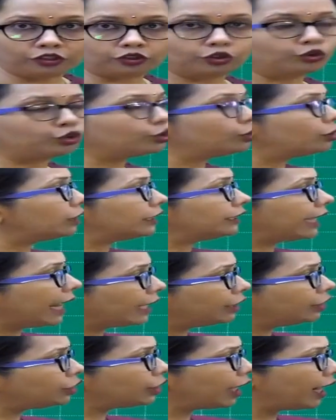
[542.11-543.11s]
So
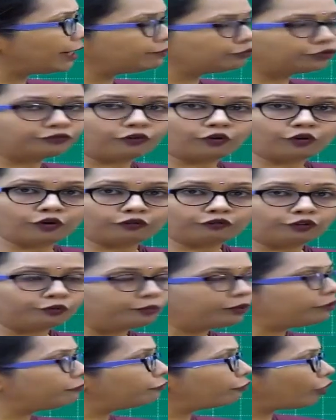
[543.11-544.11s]
10 times 4
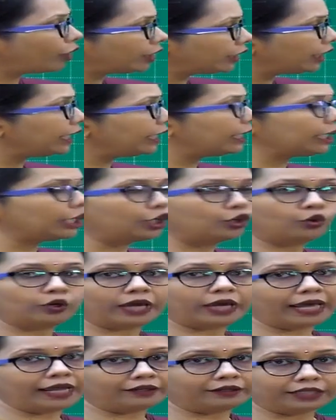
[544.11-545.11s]
would be 40
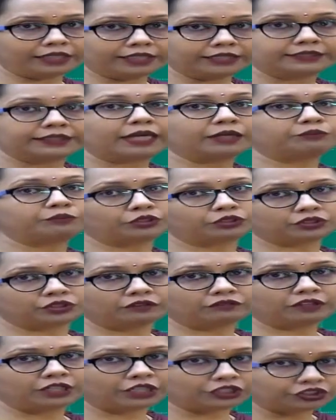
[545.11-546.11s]
kilocalories that
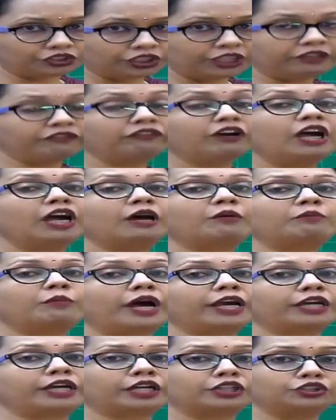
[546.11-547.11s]
person will achieve
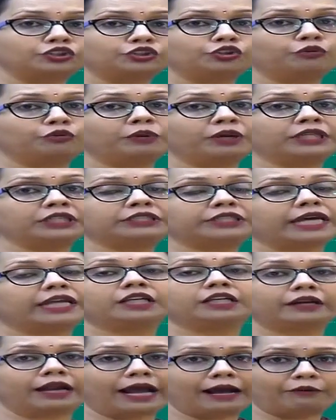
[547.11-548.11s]
by consuming
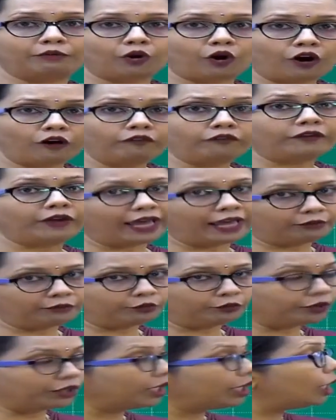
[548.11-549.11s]
10 gram of
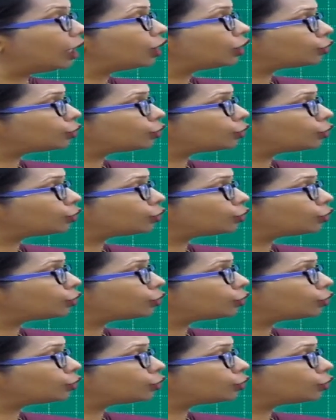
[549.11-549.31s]
albumin.